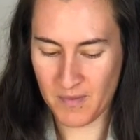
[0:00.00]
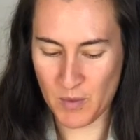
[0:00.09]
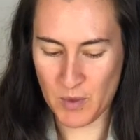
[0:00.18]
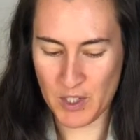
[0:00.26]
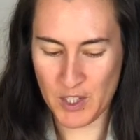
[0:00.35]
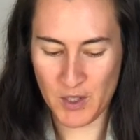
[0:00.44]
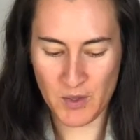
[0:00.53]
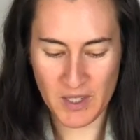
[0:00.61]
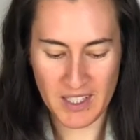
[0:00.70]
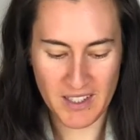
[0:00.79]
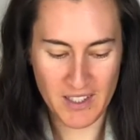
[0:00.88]
What do you
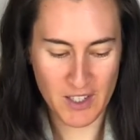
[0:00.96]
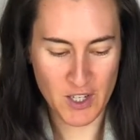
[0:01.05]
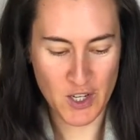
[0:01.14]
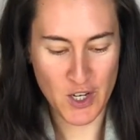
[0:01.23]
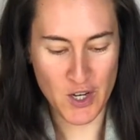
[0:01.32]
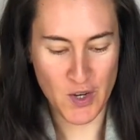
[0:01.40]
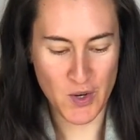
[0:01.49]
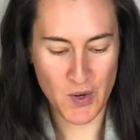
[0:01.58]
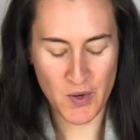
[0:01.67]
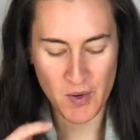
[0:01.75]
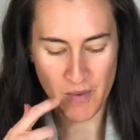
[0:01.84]
need to
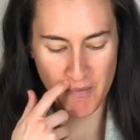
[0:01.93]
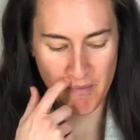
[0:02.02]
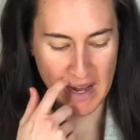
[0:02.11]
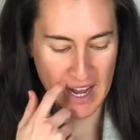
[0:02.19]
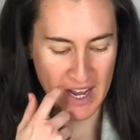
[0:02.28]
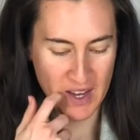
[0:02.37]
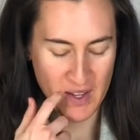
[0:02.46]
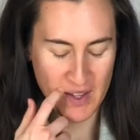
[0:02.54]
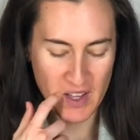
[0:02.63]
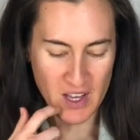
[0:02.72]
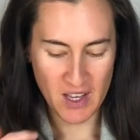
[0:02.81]
know,
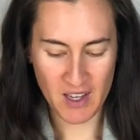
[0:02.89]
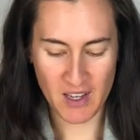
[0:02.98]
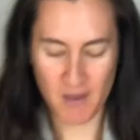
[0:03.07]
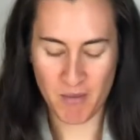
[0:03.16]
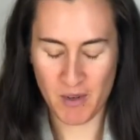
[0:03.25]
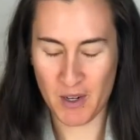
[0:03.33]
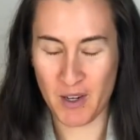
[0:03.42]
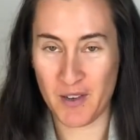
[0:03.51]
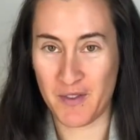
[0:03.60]
pile number